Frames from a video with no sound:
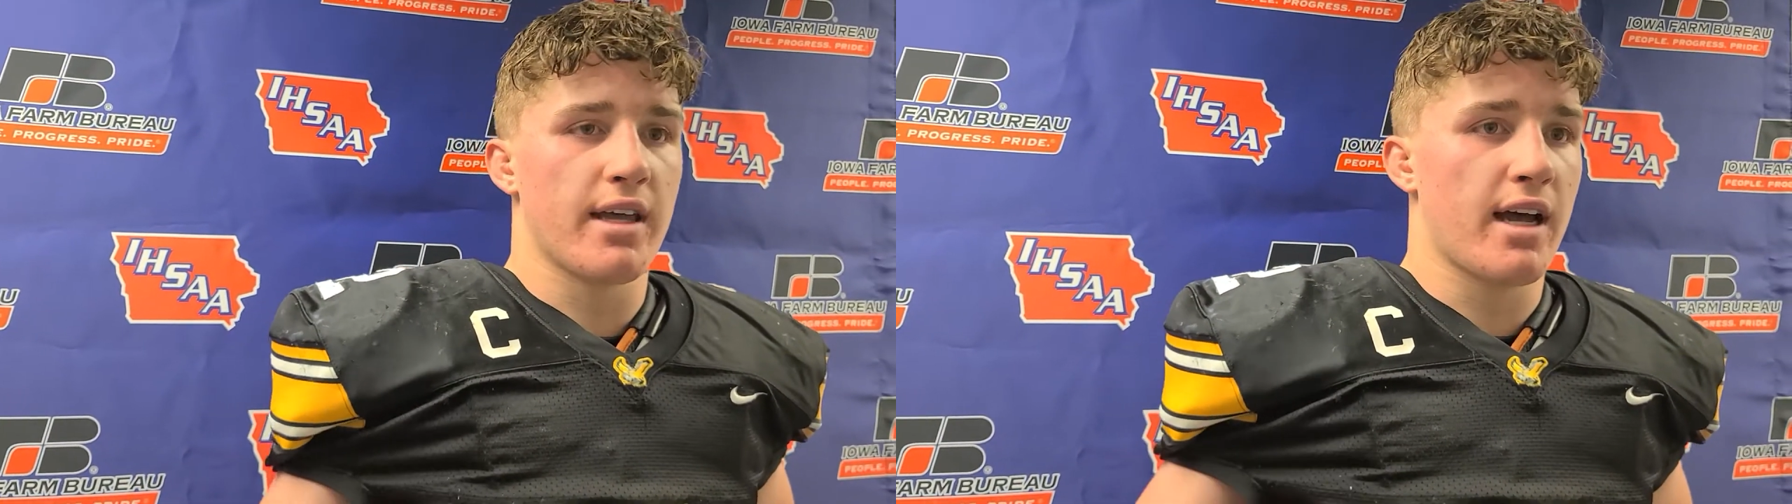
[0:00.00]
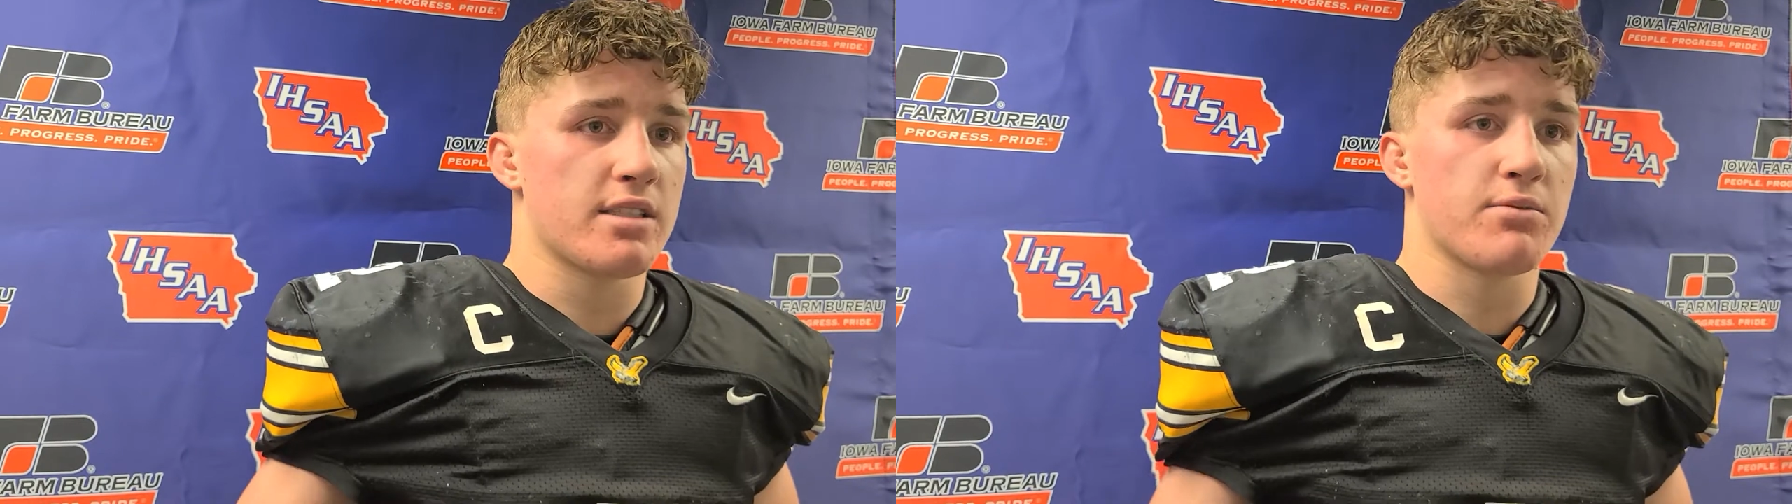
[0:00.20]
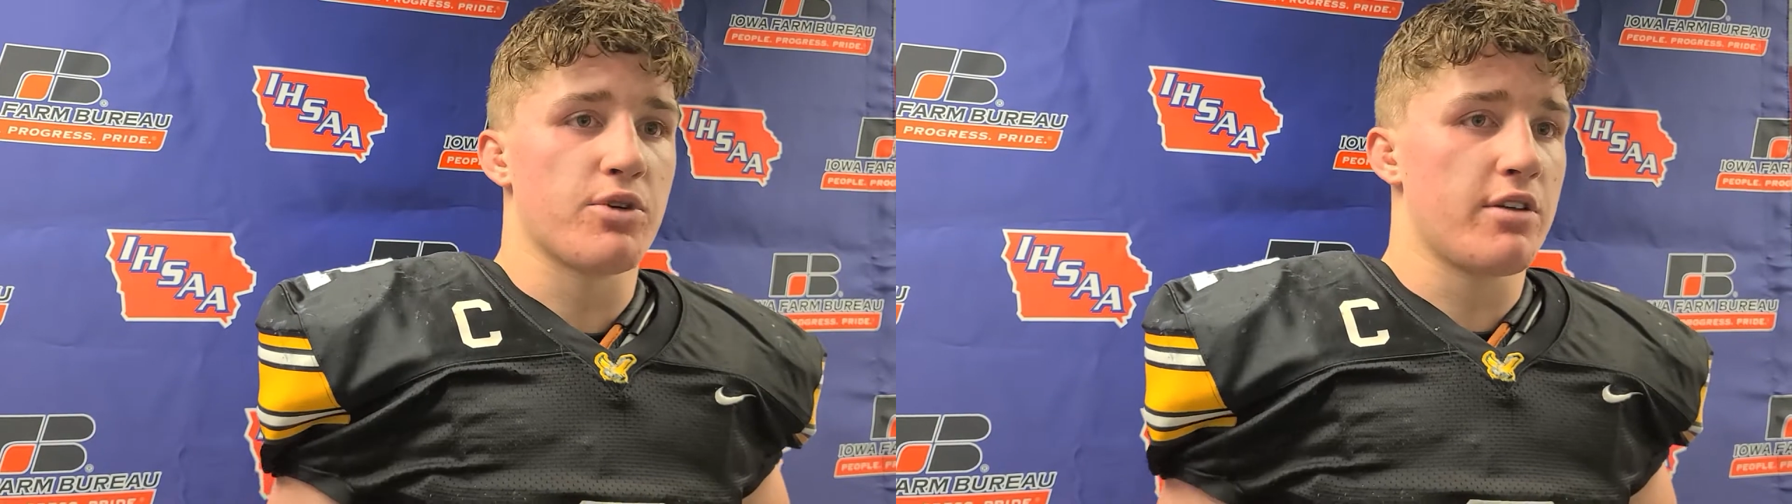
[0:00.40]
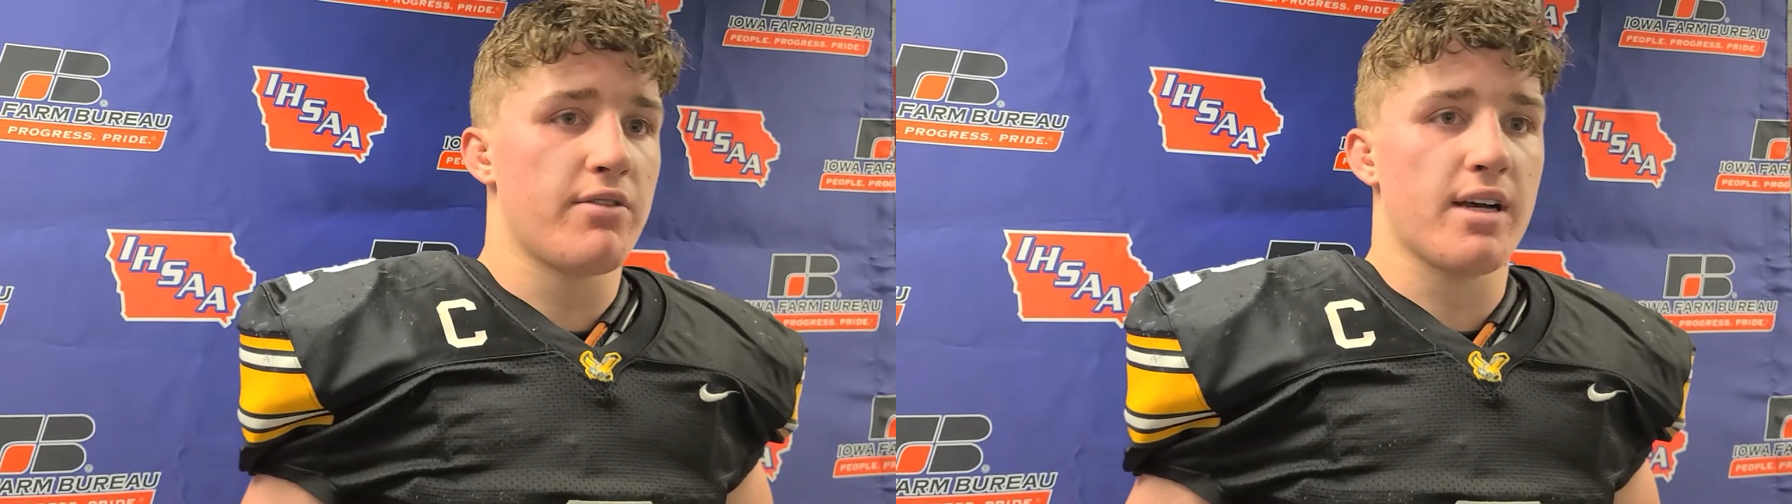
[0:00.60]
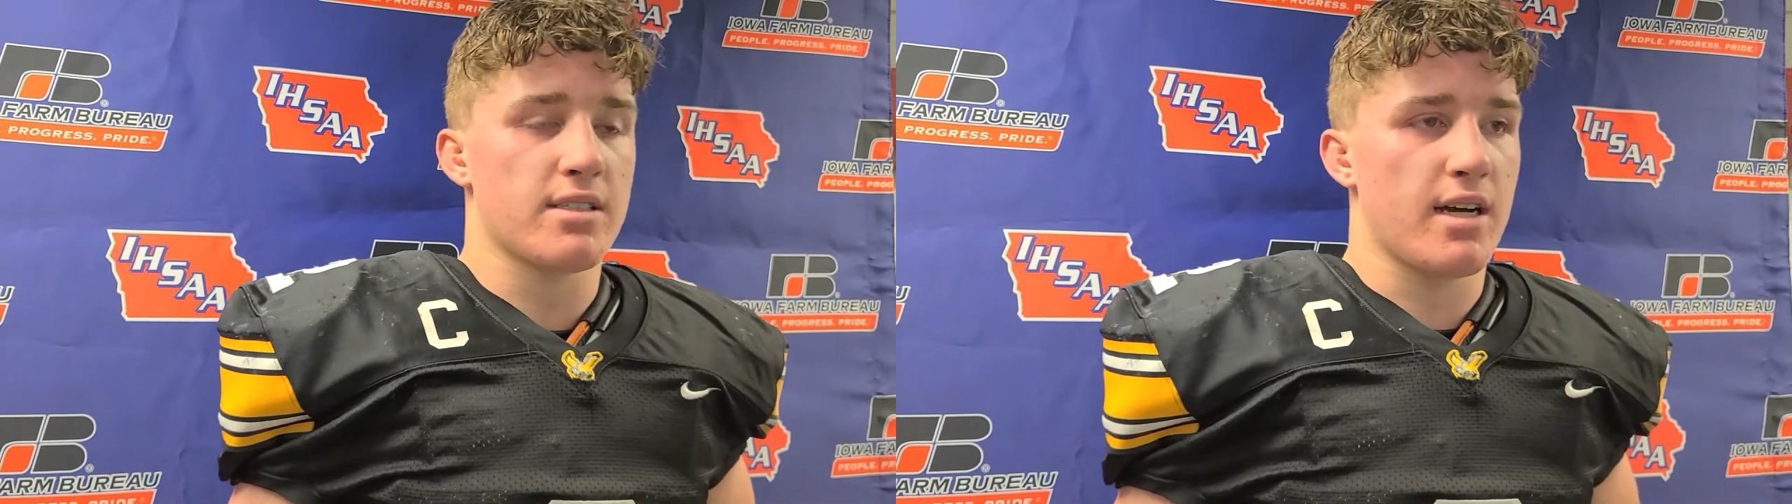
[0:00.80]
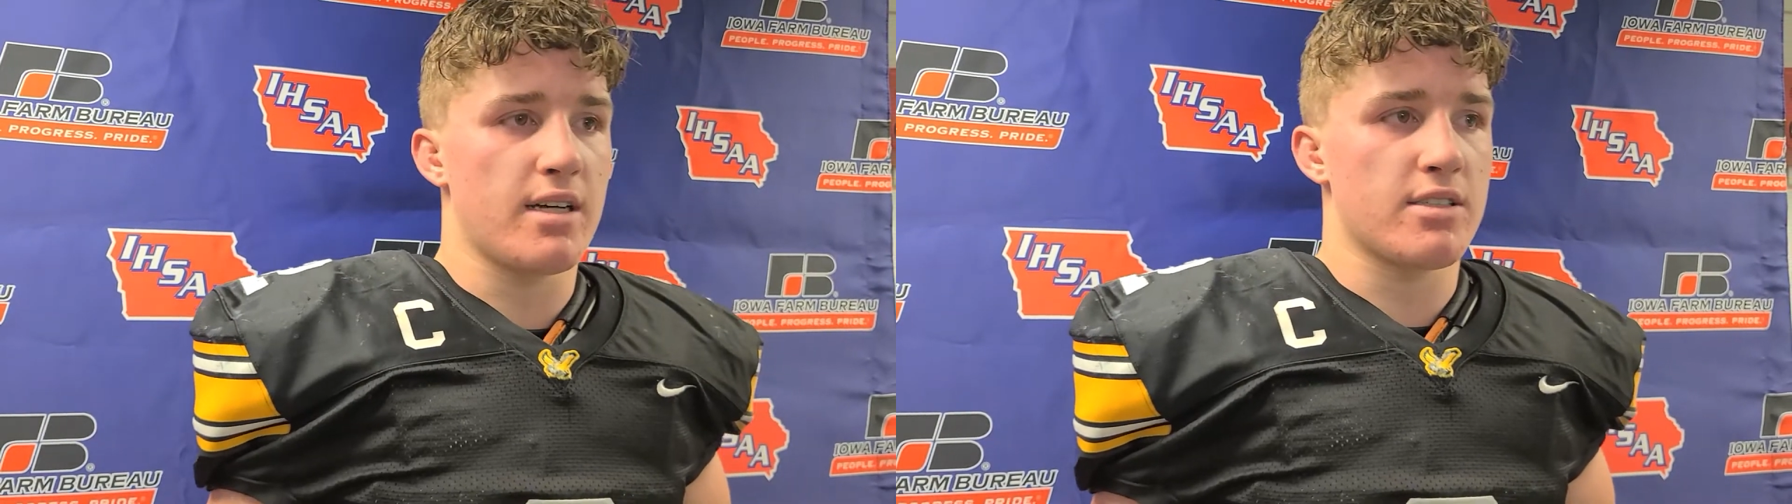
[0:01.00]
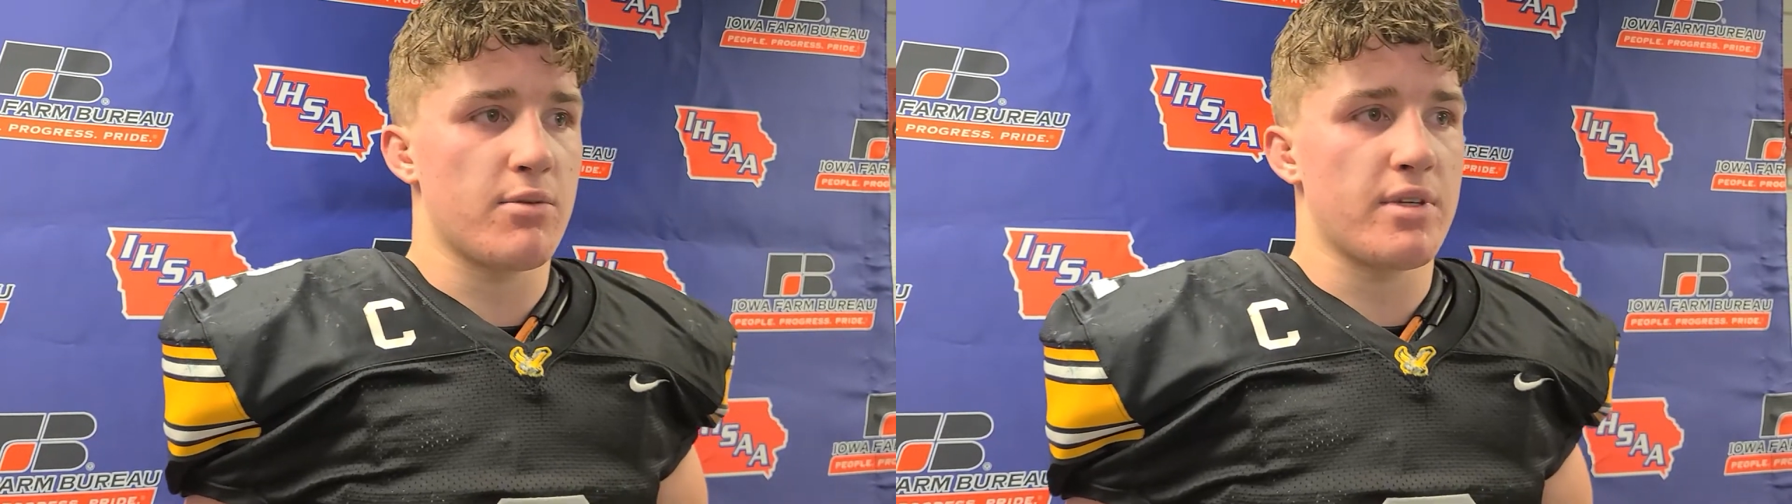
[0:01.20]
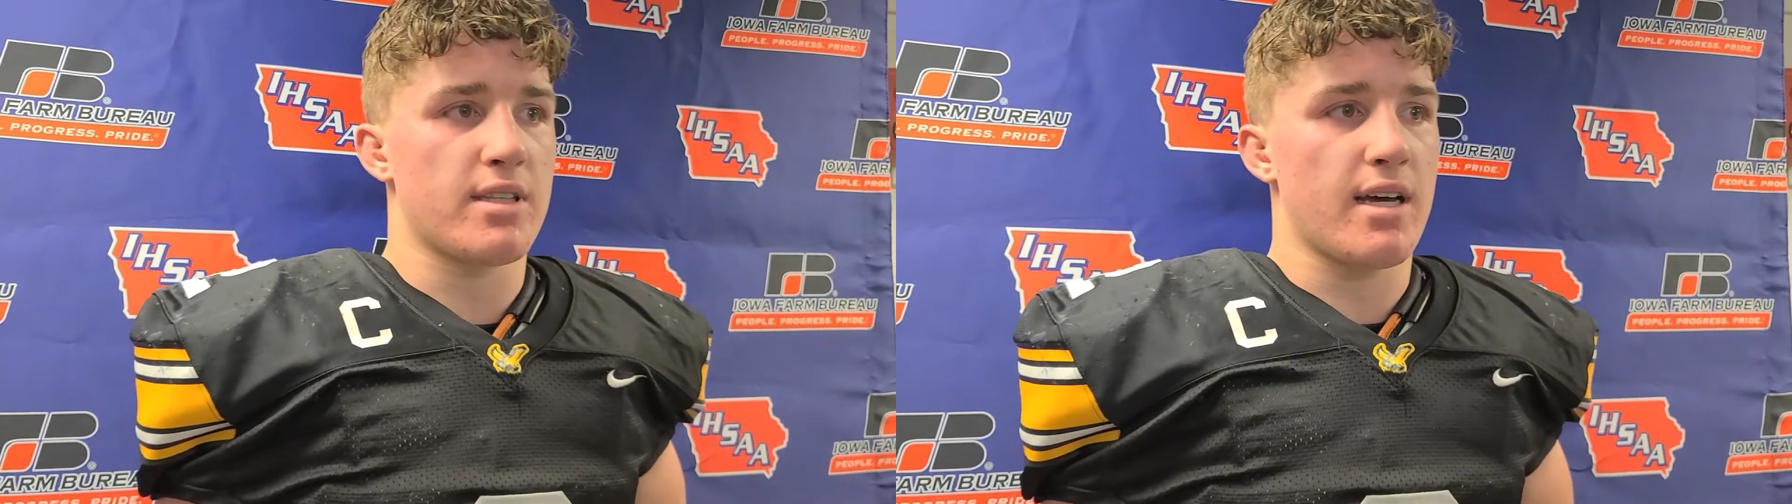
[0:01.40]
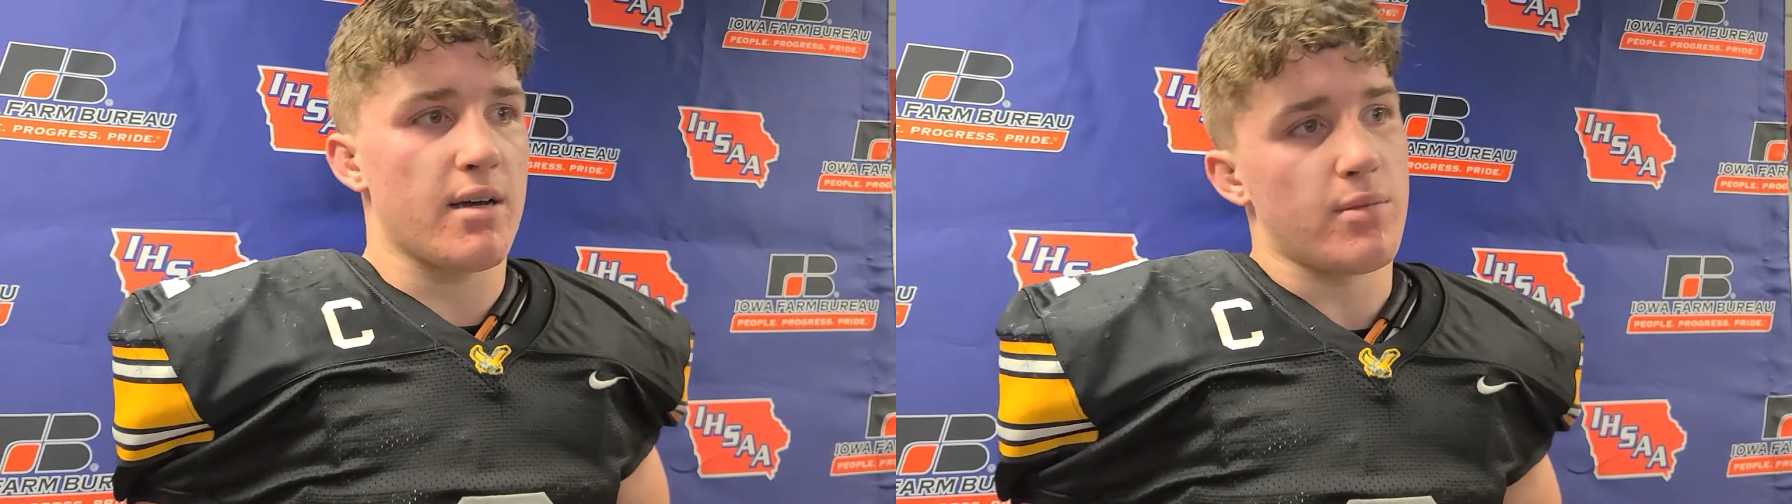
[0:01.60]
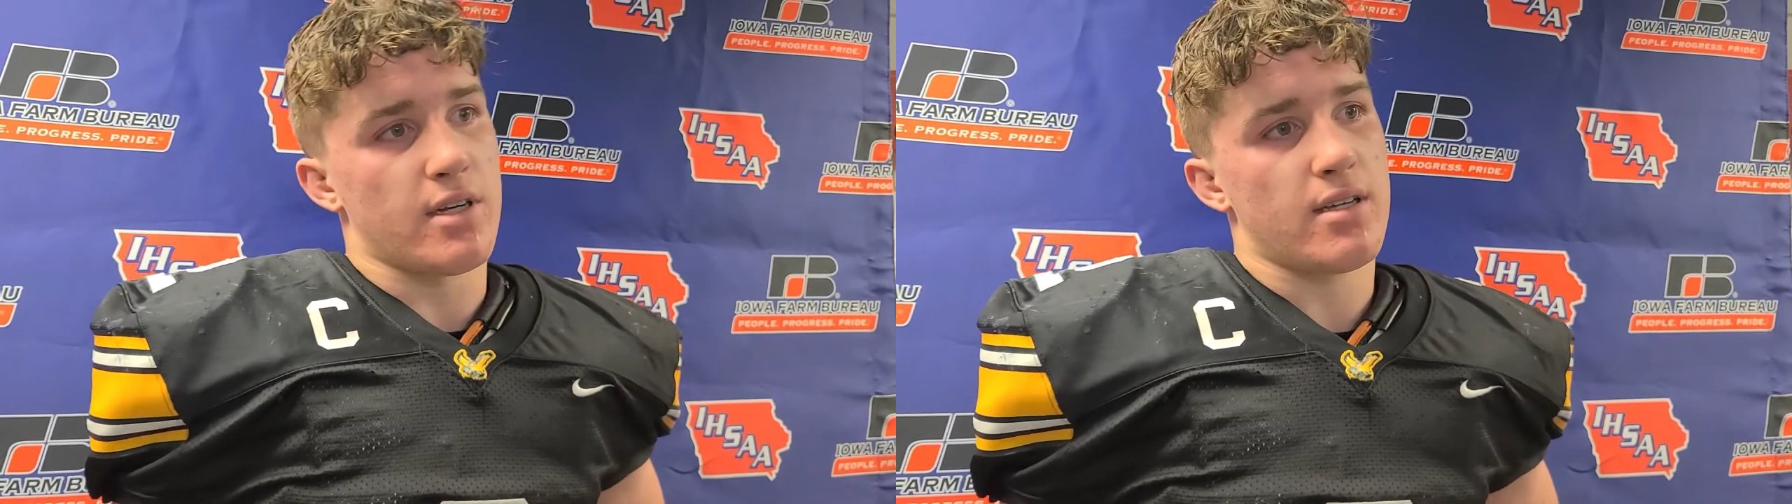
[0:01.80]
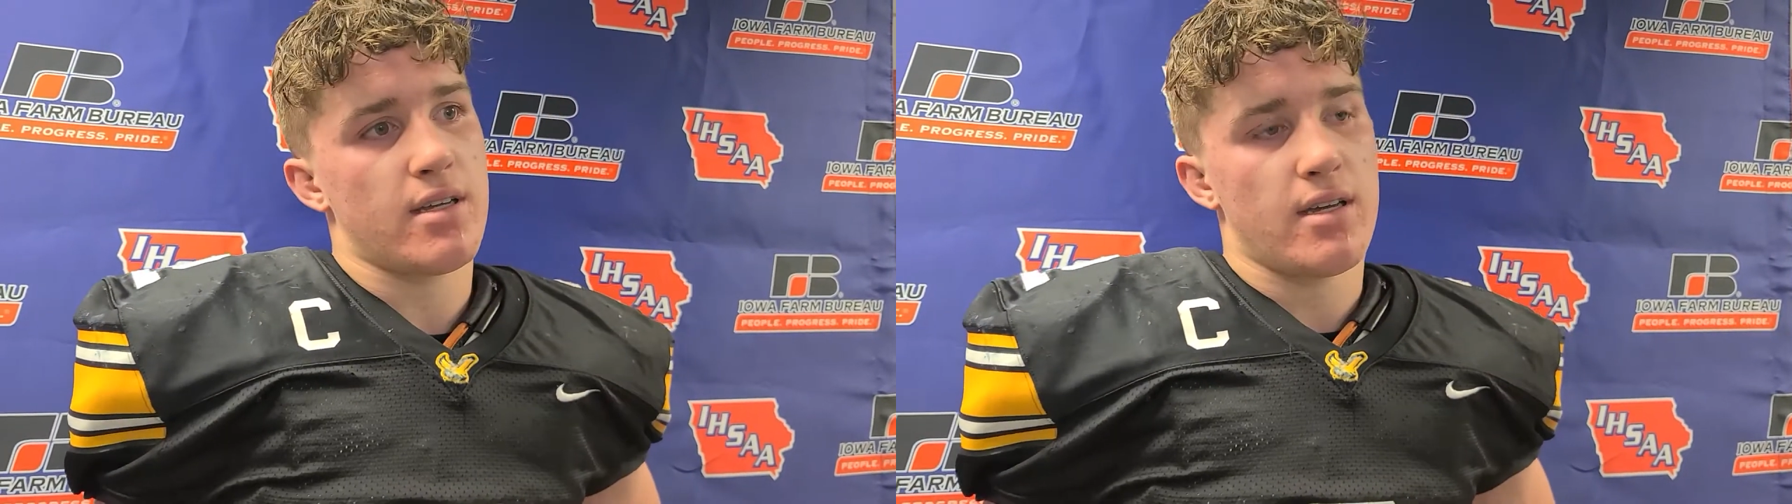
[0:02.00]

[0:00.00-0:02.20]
they got some really fast guys up at that, but